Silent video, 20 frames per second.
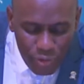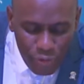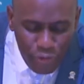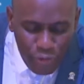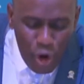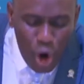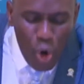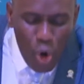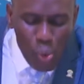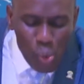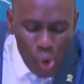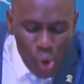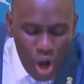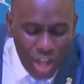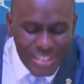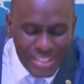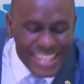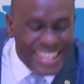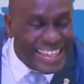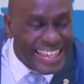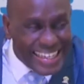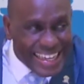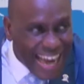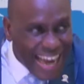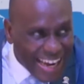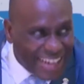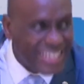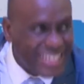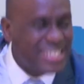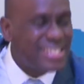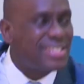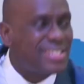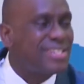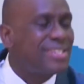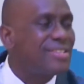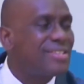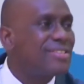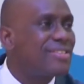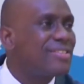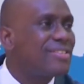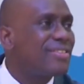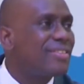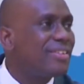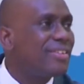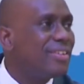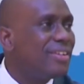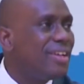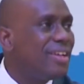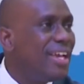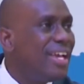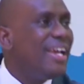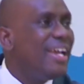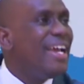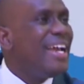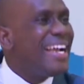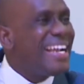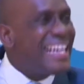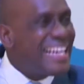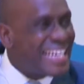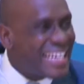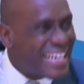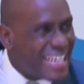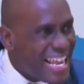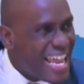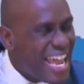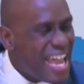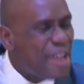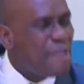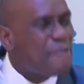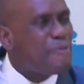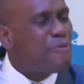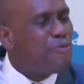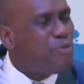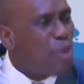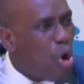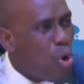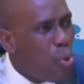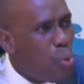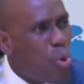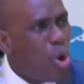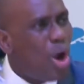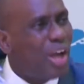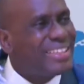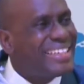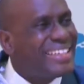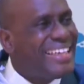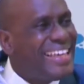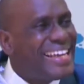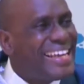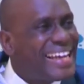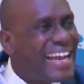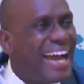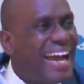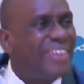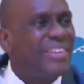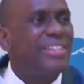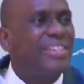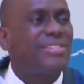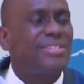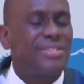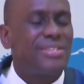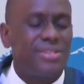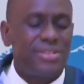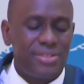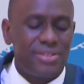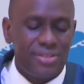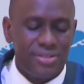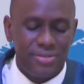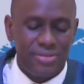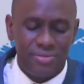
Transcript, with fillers: for what he carries crave for what he carries.